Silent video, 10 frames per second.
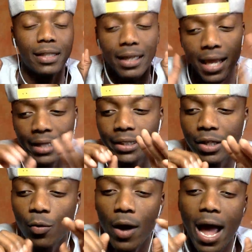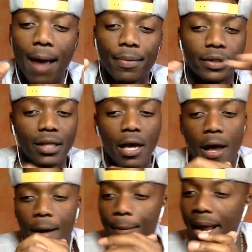
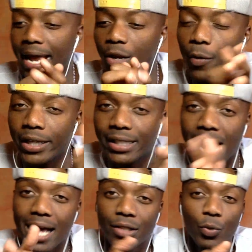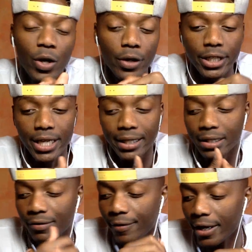But anyways, guys, we're gonna check
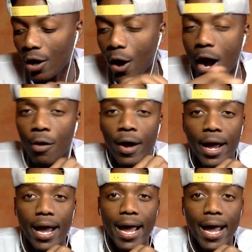this video out,